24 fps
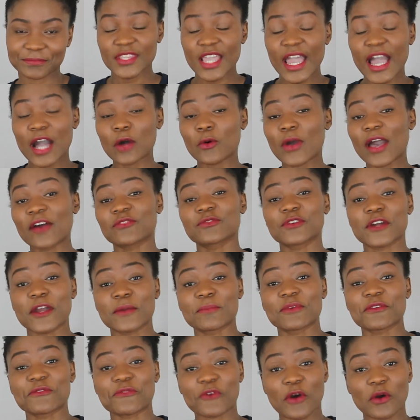However,
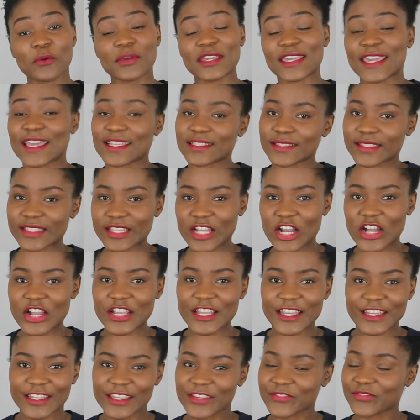before we get
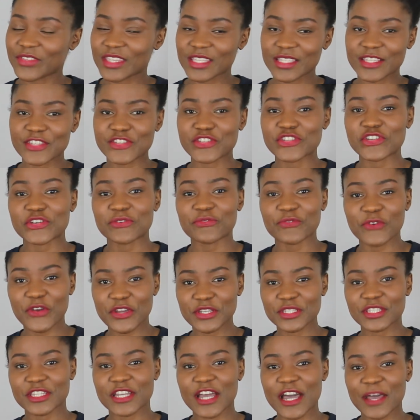started, if this is your
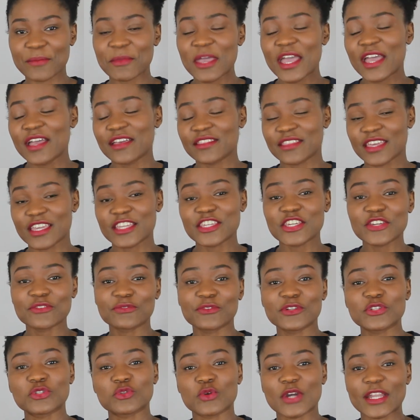first time, thank you
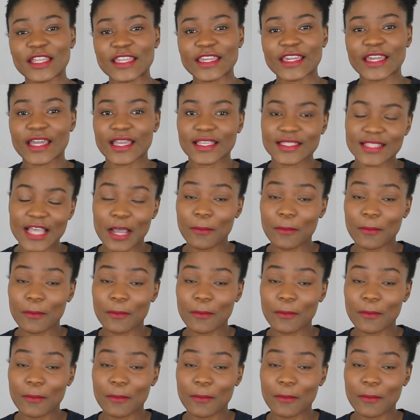for joining us.